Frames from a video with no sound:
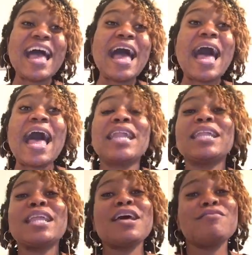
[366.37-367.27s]
I
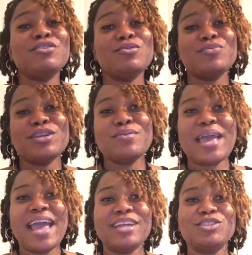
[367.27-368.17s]
loved you when you
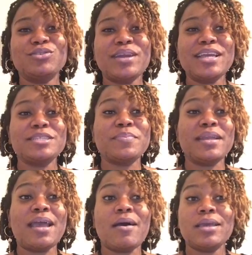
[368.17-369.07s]
had dreads, but
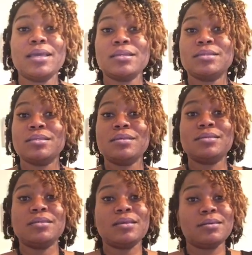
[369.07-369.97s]
now I get
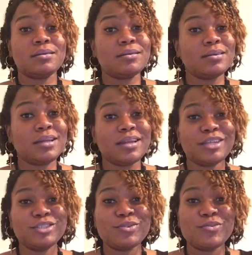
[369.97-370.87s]
seasick looking
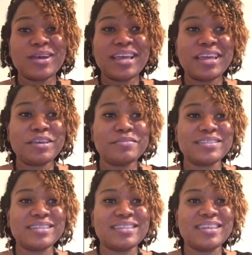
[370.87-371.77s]
at your
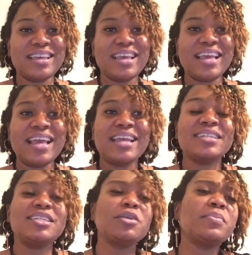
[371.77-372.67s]
waves.
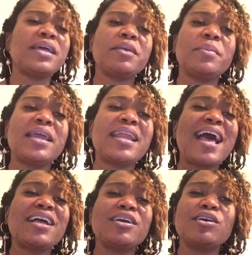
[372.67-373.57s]
Dear black man, I
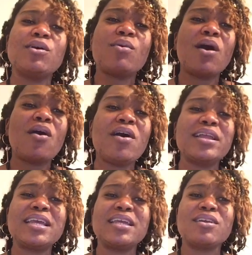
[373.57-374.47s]
could go on
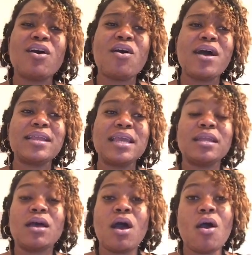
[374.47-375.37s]
and on
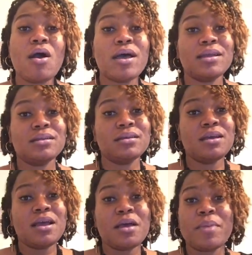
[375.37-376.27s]
and on
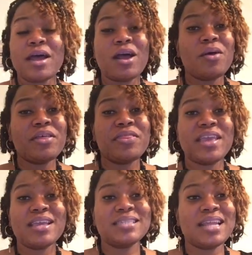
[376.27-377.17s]
about all the
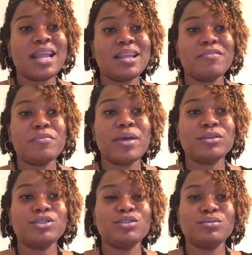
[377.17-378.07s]
things that I love
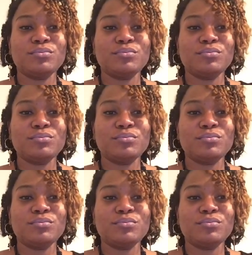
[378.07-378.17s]
about you.